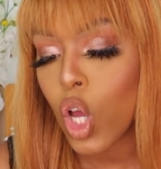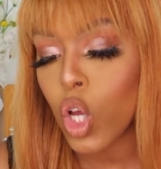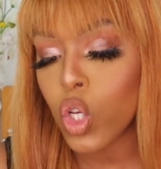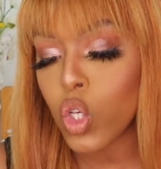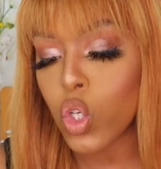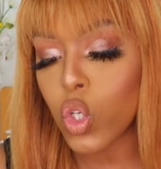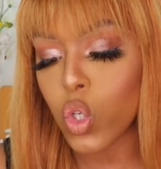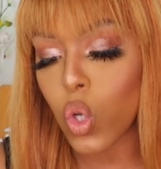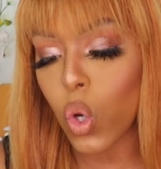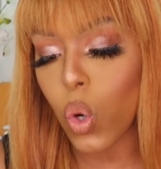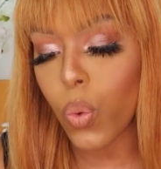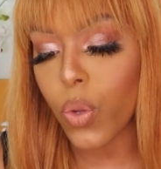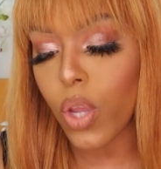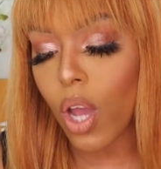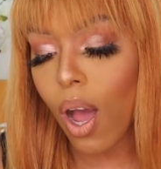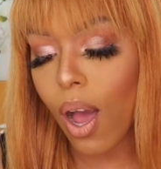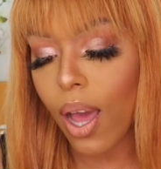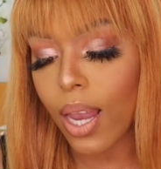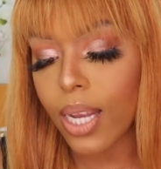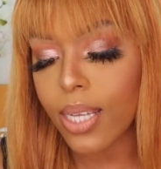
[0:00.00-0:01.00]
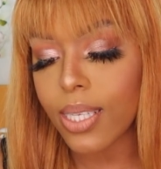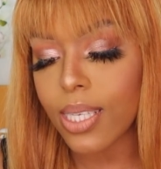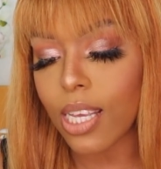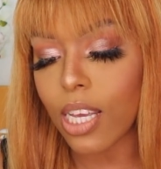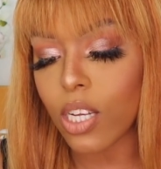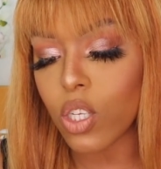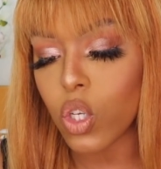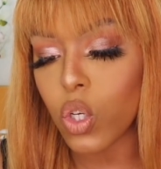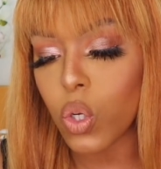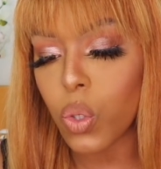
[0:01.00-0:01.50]
So yeah, let's
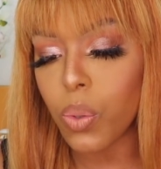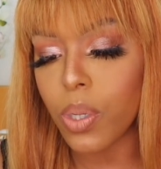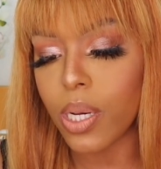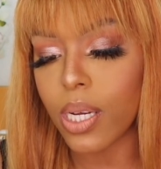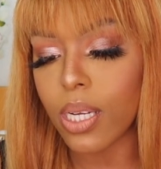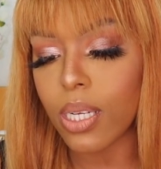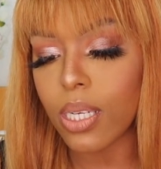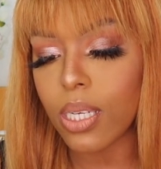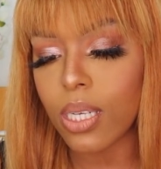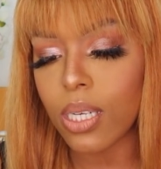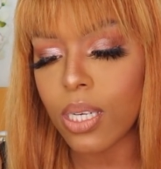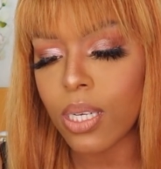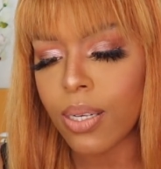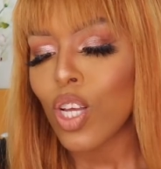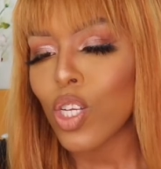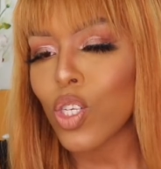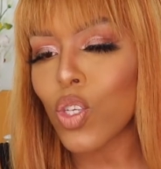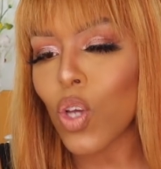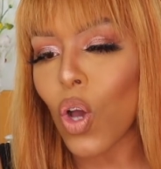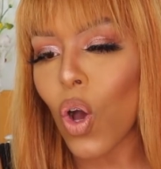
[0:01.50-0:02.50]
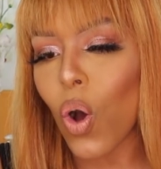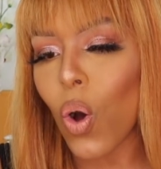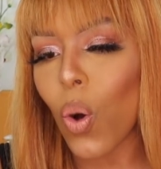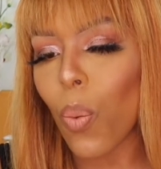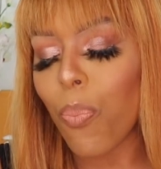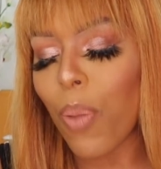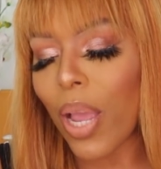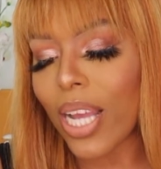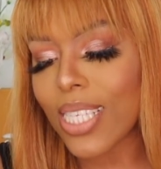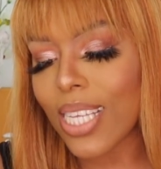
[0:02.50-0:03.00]
get to it.
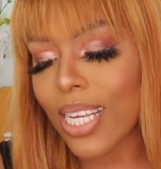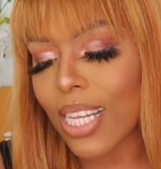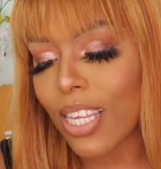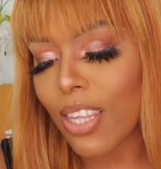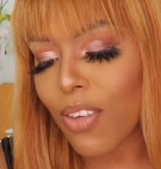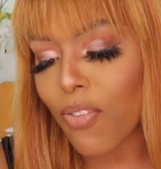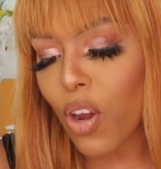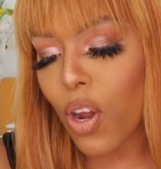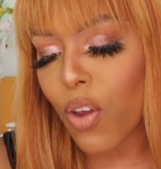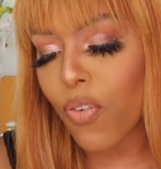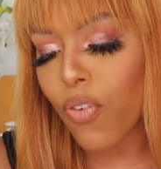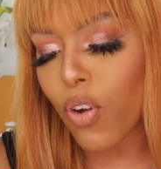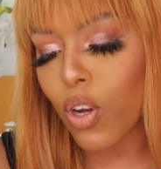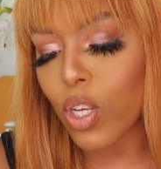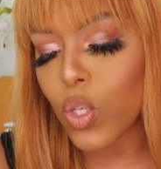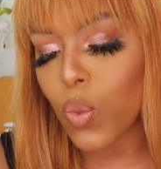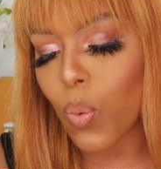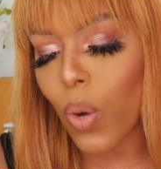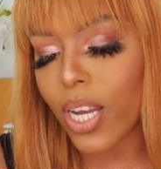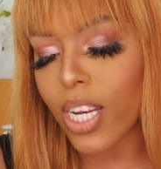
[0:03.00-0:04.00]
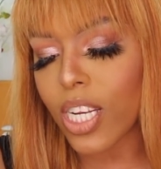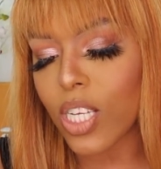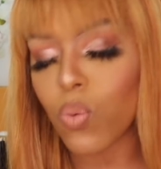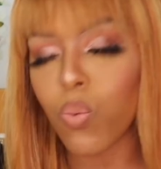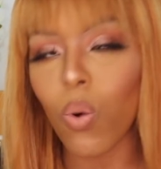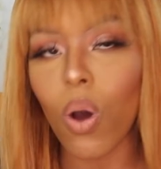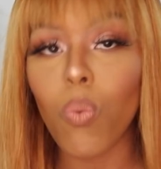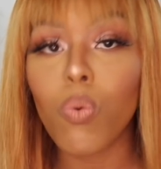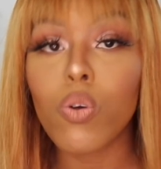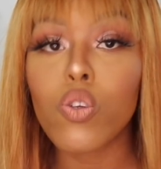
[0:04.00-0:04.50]
So basically the very first one is,
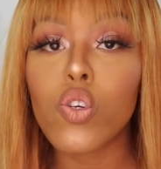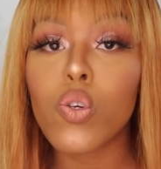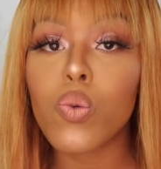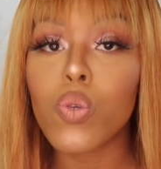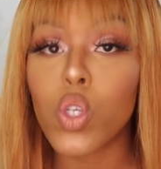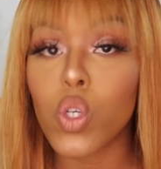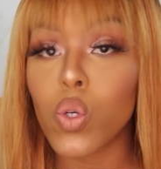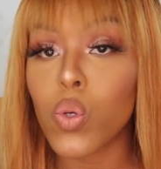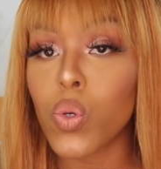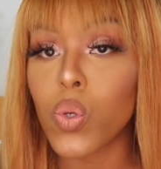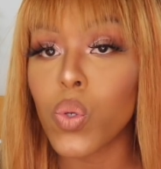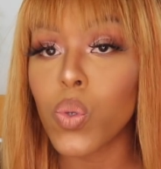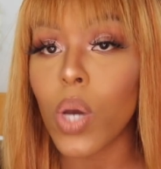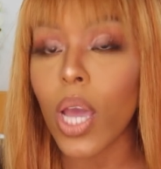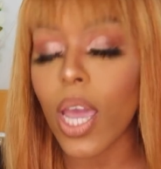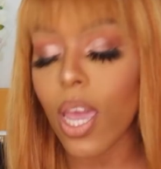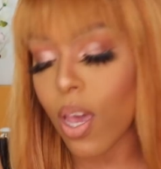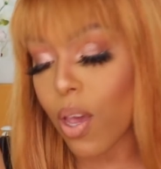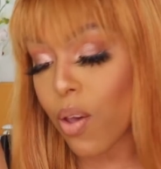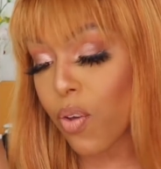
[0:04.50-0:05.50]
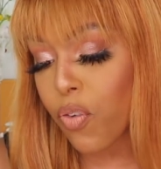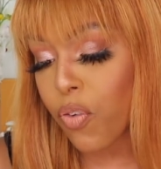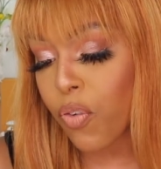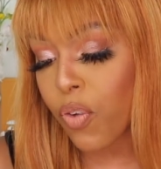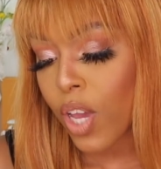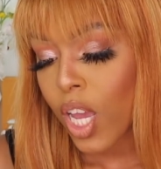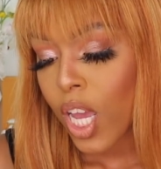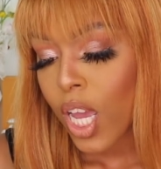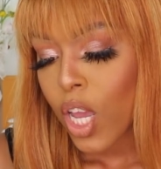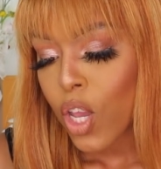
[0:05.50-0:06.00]
what would you do if
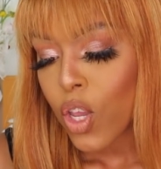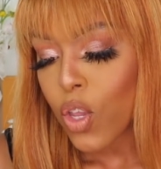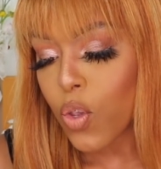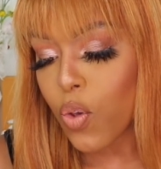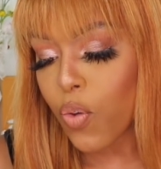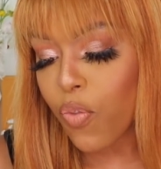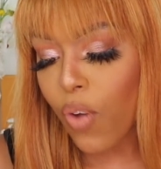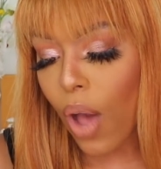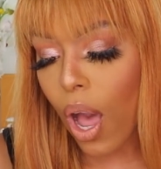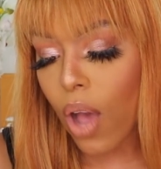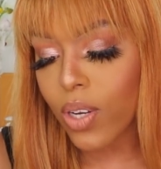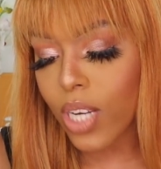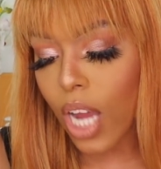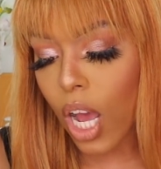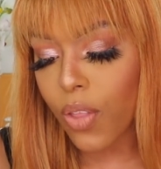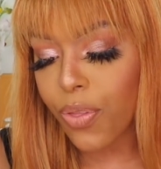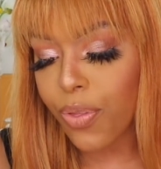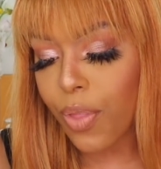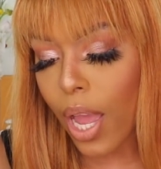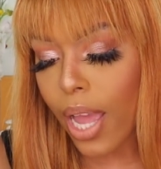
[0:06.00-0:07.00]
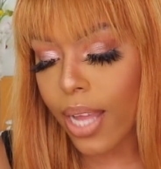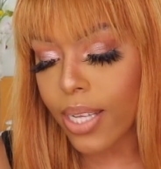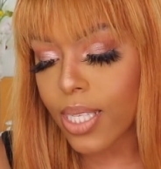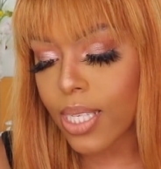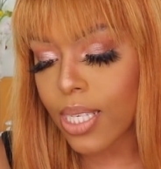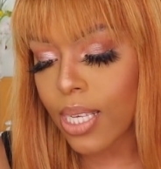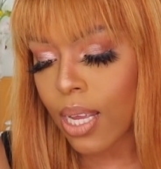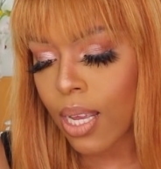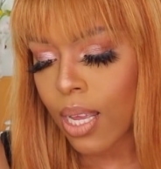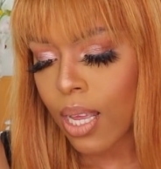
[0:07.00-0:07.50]
you found out
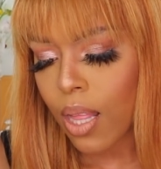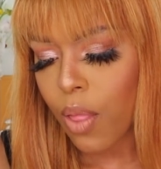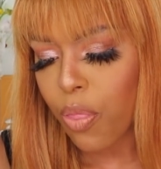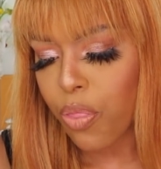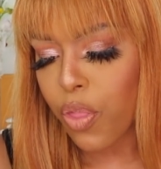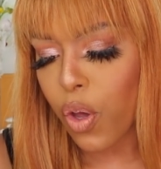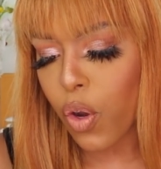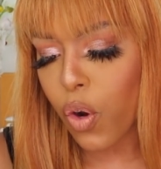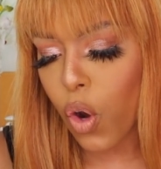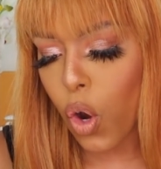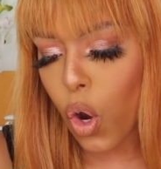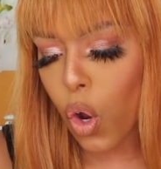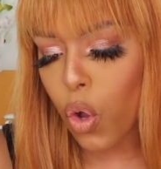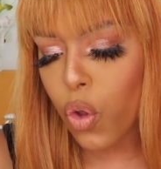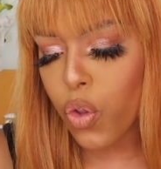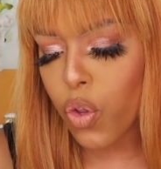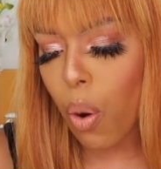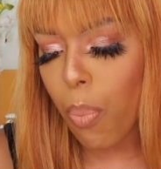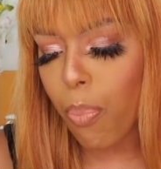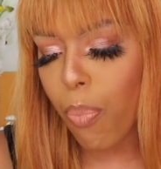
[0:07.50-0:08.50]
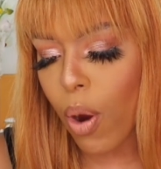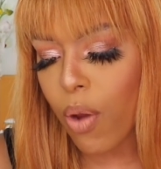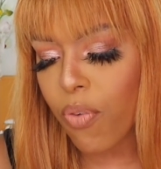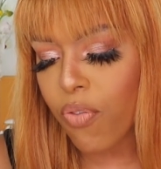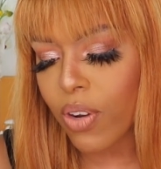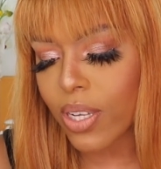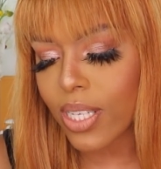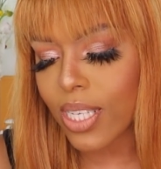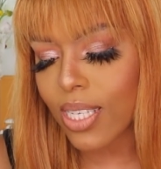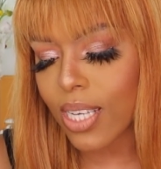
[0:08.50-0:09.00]
that the girl your
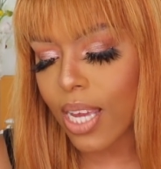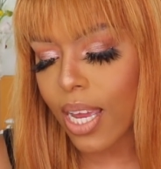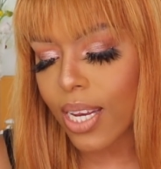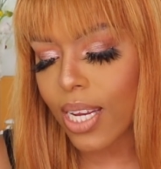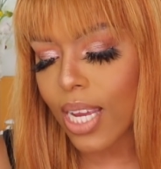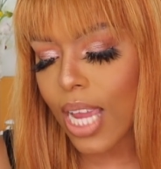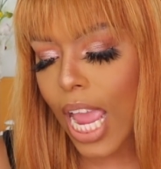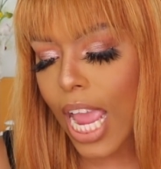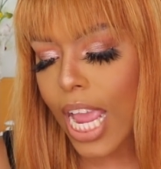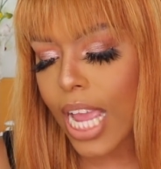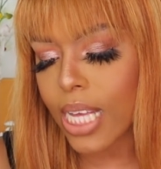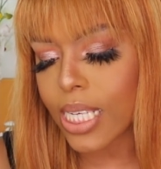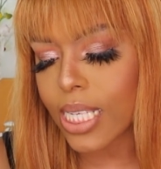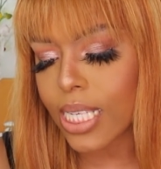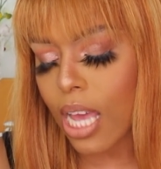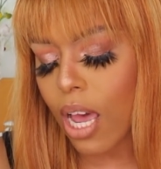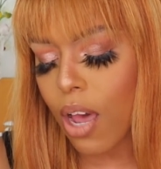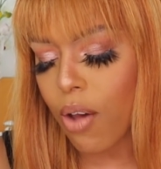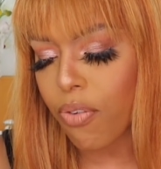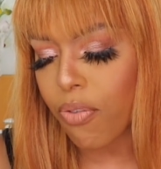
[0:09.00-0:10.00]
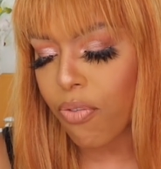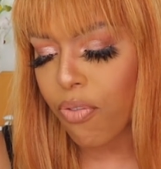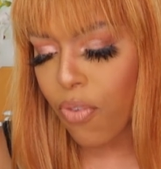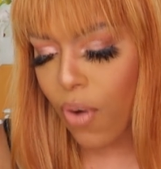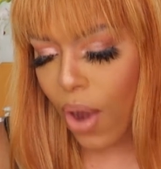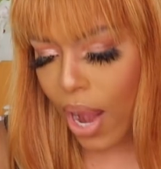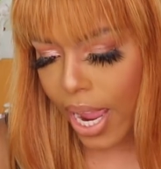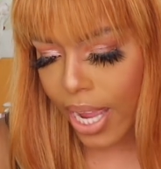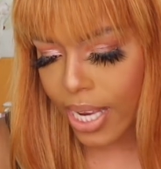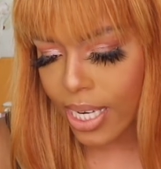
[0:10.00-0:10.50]
boyfriend said is a
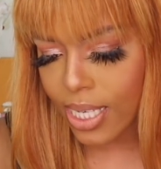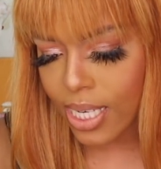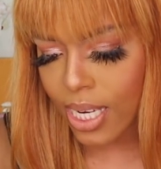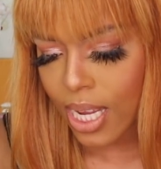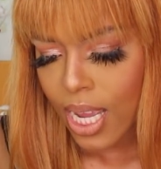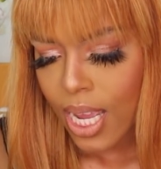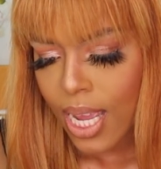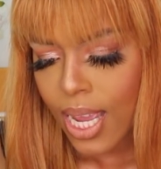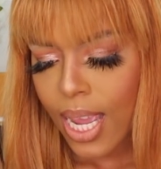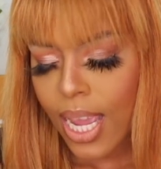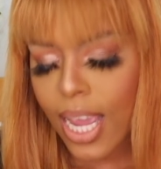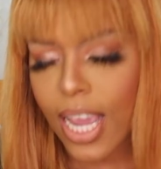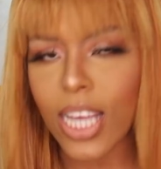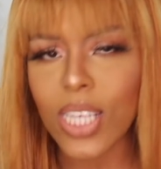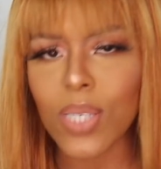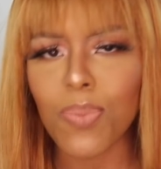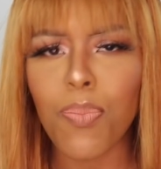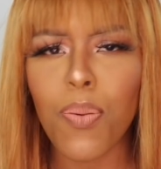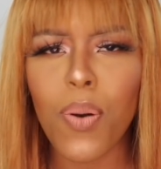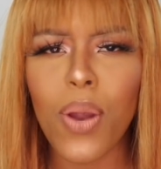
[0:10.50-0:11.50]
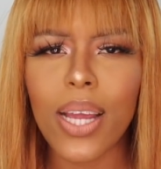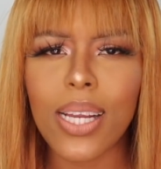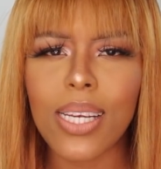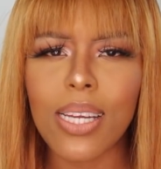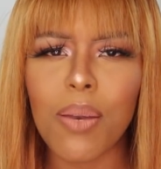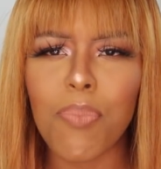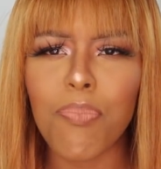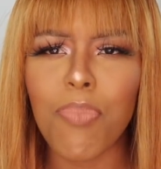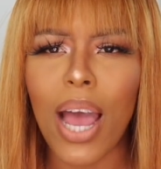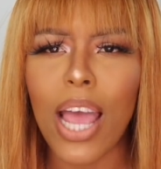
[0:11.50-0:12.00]
friend is
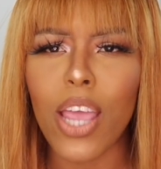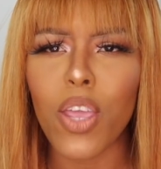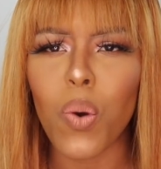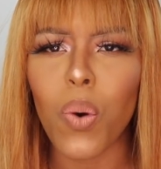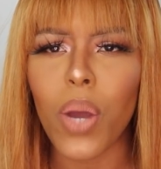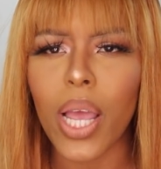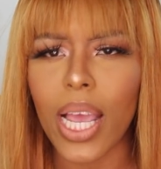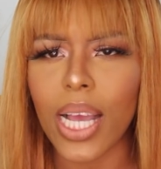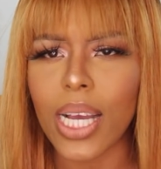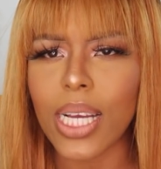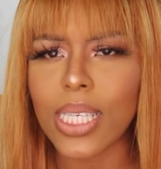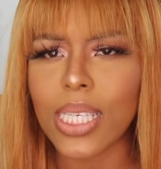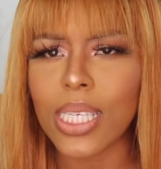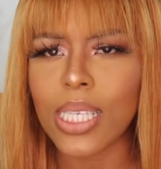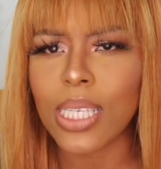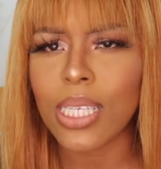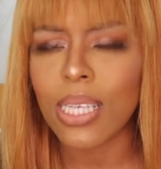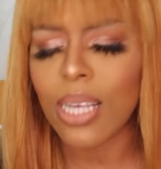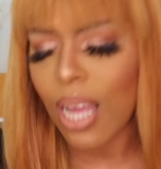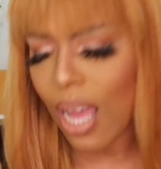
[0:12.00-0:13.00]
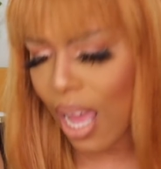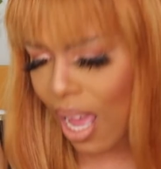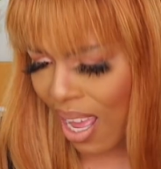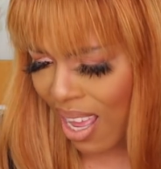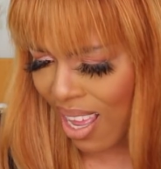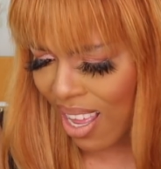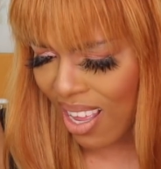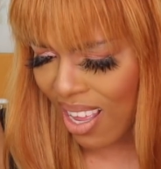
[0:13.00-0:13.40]
pregnant by your ex? Huh?